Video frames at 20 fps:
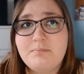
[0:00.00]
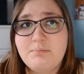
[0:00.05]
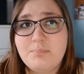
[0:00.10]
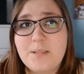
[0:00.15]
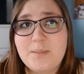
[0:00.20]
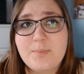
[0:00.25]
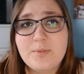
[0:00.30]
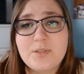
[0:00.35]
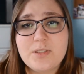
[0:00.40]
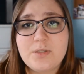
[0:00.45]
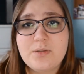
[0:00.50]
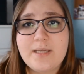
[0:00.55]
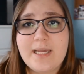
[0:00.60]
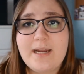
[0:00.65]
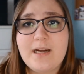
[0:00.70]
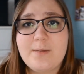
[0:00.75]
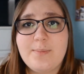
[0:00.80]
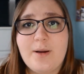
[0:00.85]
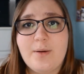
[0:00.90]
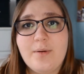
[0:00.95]
people still
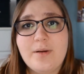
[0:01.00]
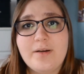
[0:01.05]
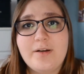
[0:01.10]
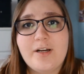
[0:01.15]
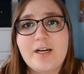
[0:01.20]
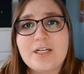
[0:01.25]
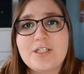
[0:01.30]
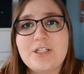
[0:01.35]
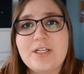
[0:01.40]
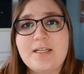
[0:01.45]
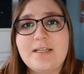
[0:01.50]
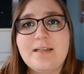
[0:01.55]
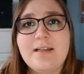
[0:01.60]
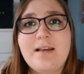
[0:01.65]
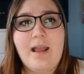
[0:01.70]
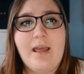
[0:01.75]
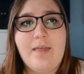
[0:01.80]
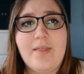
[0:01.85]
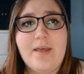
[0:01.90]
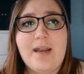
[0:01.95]
cared about One Direction
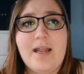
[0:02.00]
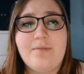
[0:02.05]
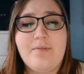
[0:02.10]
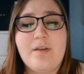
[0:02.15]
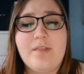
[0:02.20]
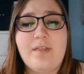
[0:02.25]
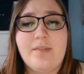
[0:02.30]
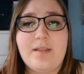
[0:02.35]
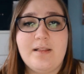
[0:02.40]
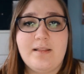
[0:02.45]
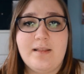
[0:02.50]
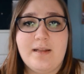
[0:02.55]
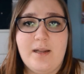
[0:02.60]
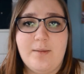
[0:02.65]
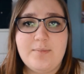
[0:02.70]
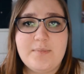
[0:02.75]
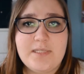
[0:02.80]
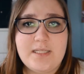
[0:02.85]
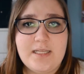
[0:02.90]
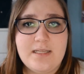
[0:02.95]
and that everything that led
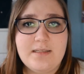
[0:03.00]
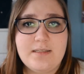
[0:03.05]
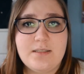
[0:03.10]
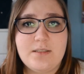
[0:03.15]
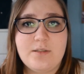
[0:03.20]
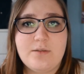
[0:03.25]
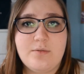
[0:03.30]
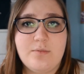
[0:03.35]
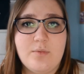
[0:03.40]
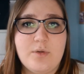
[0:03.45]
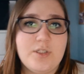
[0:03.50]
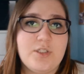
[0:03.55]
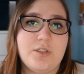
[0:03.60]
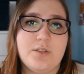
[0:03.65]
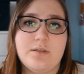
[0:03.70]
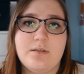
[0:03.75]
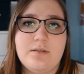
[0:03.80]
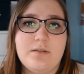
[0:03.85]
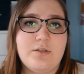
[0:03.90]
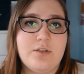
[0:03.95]
up to this
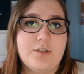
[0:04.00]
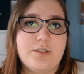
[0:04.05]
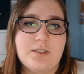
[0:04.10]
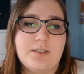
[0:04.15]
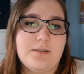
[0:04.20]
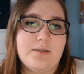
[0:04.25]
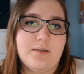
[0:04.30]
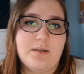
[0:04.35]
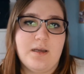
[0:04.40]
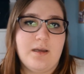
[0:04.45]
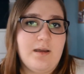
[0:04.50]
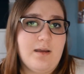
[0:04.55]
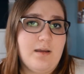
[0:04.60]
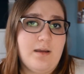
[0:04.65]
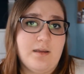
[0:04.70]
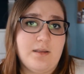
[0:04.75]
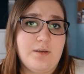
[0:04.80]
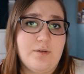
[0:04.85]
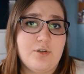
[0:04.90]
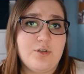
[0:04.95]
was just
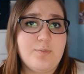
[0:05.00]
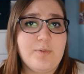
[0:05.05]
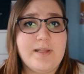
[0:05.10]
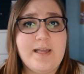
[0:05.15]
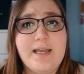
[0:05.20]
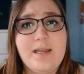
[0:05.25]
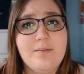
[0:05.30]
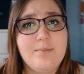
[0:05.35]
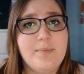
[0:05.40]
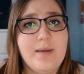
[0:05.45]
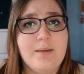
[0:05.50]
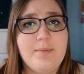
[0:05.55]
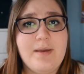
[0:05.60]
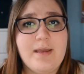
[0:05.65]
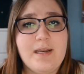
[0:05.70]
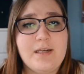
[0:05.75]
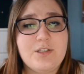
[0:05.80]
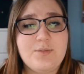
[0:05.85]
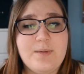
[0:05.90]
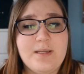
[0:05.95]
a huge plan by
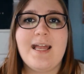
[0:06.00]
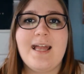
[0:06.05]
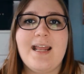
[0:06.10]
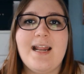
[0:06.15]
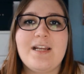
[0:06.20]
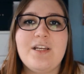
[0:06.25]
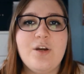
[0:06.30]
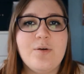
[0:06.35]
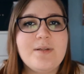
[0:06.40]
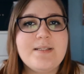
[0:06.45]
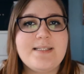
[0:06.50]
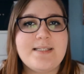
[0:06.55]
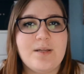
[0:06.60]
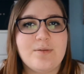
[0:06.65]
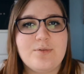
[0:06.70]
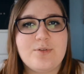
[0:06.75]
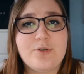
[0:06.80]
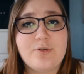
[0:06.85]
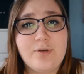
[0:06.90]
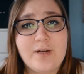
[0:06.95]
management. I know it
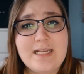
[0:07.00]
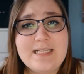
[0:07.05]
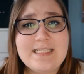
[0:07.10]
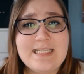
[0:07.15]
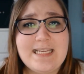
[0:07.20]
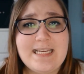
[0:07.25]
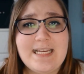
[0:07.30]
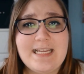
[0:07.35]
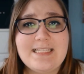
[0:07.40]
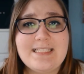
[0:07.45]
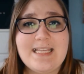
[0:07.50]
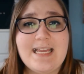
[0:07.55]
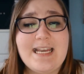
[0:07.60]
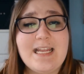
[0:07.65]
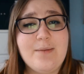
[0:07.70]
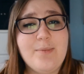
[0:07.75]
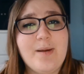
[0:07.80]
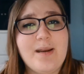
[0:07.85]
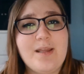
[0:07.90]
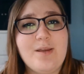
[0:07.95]
sounds crazy, and to
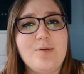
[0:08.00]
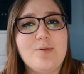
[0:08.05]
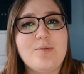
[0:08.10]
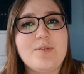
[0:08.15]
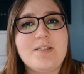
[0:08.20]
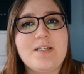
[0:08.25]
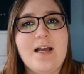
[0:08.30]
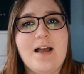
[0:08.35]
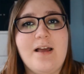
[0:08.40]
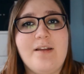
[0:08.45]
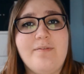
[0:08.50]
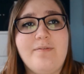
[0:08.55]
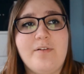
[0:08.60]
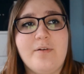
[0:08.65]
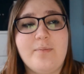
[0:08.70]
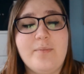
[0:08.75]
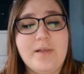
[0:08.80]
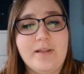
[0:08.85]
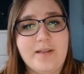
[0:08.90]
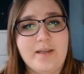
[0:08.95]
anybody who's not
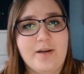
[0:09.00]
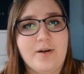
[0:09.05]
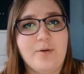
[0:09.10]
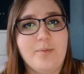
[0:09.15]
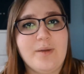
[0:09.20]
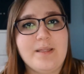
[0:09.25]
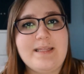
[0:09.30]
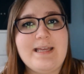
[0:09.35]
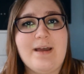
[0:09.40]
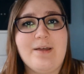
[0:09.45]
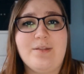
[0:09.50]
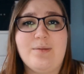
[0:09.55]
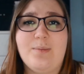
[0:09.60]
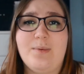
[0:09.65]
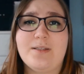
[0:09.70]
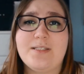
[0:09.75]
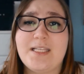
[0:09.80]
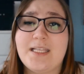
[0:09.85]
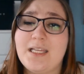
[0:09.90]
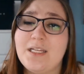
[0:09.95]
familiar with how the
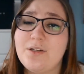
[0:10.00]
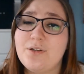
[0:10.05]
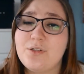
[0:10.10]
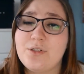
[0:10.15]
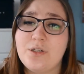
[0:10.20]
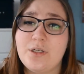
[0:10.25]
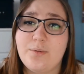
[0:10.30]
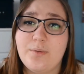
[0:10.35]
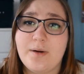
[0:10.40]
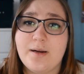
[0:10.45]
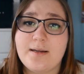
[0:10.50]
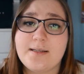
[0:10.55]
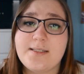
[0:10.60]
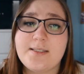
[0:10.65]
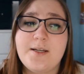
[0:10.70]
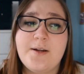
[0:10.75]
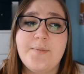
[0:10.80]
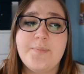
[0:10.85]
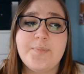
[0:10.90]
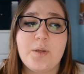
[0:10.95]
music industry works,
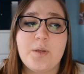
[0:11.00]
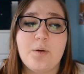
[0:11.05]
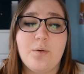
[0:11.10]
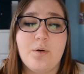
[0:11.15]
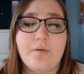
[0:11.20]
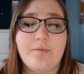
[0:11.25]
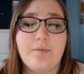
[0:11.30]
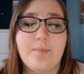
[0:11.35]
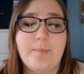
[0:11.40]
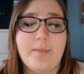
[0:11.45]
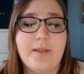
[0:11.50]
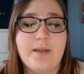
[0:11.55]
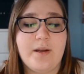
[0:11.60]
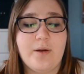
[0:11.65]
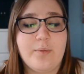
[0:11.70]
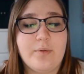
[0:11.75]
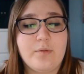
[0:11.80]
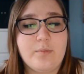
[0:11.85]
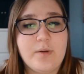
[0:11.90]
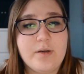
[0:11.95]
or
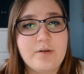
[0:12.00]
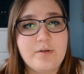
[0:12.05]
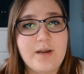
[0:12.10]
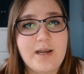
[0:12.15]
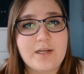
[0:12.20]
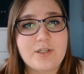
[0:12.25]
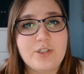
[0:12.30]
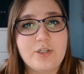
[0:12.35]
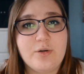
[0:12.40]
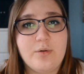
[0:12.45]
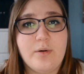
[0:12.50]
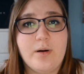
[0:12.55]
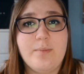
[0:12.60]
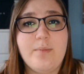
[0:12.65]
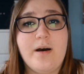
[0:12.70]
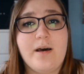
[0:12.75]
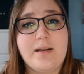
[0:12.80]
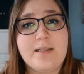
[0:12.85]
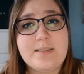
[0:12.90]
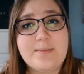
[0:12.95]
familiar with One Direction or
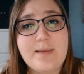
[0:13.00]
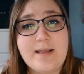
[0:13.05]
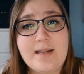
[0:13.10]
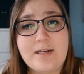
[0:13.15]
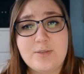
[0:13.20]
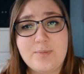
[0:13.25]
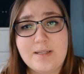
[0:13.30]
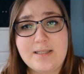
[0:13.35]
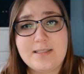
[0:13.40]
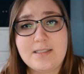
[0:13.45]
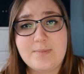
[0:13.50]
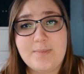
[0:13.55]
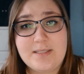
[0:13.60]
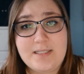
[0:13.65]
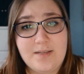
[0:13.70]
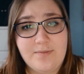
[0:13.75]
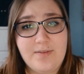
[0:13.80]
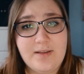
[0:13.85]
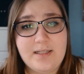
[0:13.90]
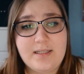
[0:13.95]
modest management
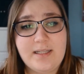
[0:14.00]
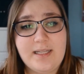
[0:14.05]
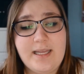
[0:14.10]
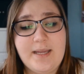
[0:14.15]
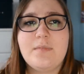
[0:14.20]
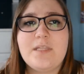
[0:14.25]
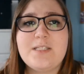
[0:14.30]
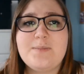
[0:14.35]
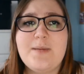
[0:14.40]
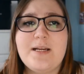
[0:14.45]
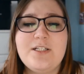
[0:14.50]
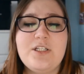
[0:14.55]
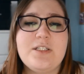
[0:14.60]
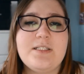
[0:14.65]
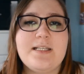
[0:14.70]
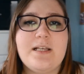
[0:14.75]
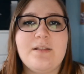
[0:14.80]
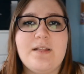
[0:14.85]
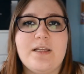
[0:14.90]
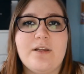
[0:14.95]
specifically, this might just
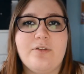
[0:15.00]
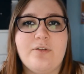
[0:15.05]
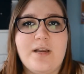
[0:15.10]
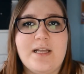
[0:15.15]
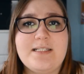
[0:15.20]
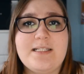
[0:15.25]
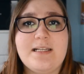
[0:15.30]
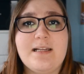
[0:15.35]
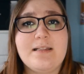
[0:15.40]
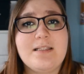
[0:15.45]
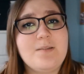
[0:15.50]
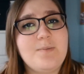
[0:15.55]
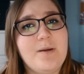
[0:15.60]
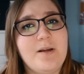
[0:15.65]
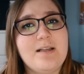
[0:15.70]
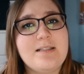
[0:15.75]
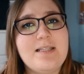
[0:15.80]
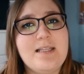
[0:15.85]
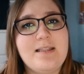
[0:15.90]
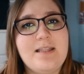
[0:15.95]
sound like crazy
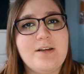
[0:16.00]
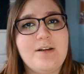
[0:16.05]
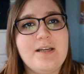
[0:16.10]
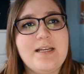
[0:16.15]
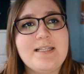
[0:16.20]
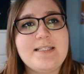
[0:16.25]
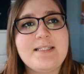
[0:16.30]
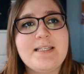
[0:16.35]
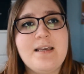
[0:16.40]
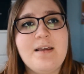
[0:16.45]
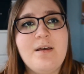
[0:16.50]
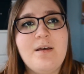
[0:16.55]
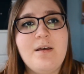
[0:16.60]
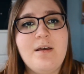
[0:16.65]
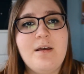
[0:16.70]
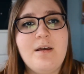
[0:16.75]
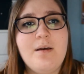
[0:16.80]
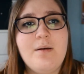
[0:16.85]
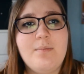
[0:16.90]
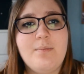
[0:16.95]
conspiracy theories,
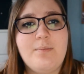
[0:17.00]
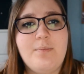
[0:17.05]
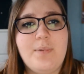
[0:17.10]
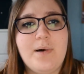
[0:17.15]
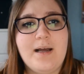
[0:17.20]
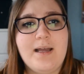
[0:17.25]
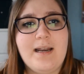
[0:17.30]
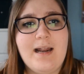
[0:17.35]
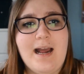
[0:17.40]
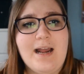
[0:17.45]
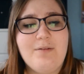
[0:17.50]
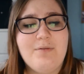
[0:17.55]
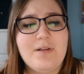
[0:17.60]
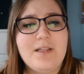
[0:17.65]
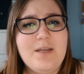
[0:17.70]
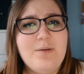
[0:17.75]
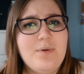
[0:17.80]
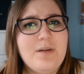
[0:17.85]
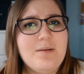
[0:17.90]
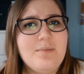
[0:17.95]
but I
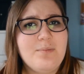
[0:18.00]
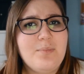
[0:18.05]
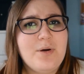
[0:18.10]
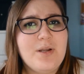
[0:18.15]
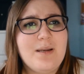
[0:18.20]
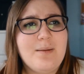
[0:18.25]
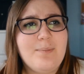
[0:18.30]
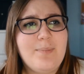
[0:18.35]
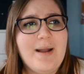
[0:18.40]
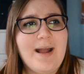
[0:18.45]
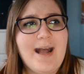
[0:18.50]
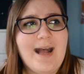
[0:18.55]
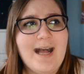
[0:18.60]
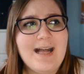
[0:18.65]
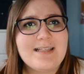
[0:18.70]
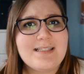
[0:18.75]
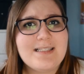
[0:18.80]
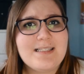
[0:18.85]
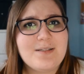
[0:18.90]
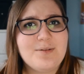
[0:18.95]
really can put it
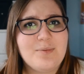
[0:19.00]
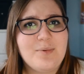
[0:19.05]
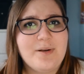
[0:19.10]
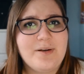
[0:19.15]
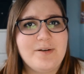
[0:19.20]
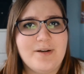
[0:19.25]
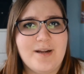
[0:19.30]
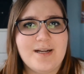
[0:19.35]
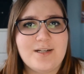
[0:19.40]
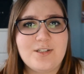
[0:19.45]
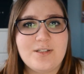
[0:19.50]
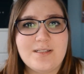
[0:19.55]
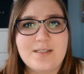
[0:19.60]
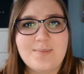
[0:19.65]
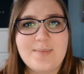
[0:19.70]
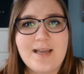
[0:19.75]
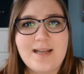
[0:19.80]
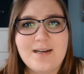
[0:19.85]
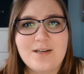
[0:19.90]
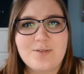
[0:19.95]
past One
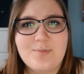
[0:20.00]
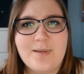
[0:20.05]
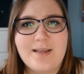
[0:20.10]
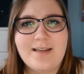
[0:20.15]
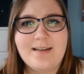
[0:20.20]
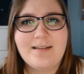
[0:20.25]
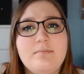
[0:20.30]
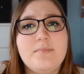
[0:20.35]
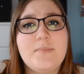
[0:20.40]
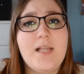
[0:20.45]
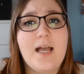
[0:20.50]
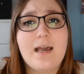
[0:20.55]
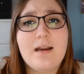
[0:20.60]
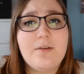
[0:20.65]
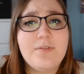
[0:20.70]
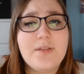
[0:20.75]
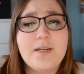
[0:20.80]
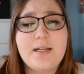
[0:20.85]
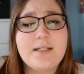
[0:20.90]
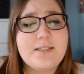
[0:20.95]
Direction's management. I
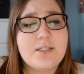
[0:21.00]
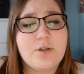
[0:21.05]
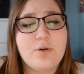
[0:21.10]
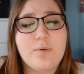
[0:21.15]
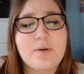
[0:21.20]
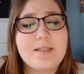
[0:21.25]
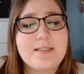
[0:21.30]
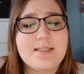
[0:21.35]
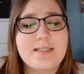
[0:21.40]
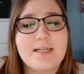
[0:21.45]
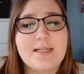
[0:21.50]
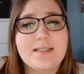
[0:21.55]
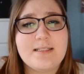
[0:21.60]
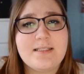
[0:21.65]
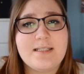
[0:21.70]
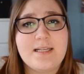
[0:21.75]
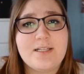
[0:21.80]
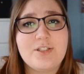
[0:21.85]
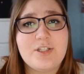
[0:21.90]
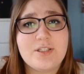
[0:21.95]
don't think it's a coincidence
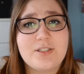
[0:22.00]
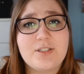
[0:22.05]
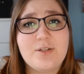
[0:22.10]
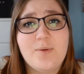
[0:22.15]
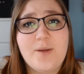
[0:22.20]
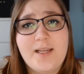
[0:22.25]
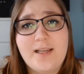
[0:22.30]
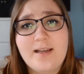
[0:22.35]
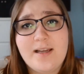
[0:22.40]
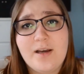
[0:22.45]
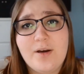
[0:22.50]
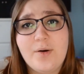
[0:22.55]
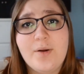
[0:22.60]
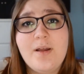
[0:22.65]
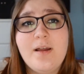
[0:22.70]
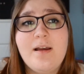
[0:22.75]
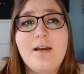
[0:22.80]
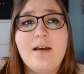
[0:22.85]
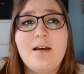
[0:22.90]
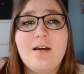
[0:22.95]
that just a week ago,
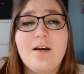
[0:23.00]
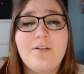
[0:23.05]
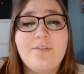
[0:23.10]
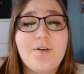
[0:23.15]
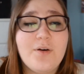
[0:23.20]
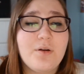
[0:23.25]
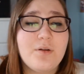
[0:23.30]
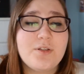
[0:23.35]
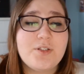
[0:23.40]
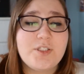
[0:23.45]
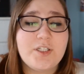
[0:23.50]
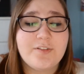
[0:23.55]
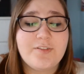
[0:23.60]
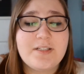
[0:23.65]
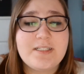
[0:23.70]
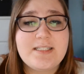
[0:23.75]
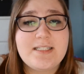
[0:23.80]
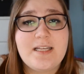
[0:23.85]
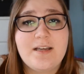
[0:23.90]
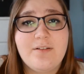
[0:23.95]
a photo
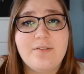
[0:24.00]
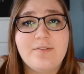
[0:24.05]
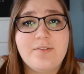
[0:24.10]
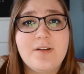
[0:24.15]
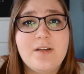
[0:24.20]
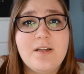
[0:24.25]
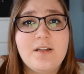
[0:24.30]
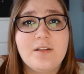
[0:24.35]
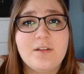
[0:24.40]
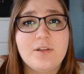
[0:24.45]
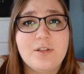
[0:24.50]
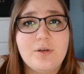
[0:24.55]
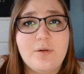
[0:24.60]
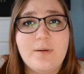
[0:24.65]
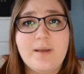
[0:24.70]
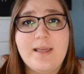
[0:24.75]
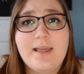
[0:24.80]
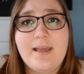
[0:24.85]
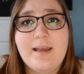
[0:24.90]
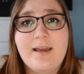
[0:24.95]
surfaced of
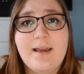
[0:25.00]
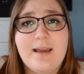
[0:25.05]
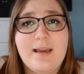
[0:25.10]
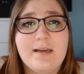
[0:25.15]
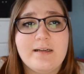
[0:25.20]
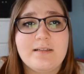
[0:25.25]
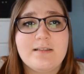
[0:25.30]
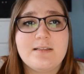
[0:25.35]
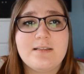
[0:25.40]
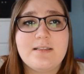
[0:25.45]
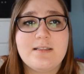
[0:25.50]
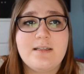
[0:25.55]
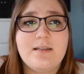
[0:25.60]
Louis and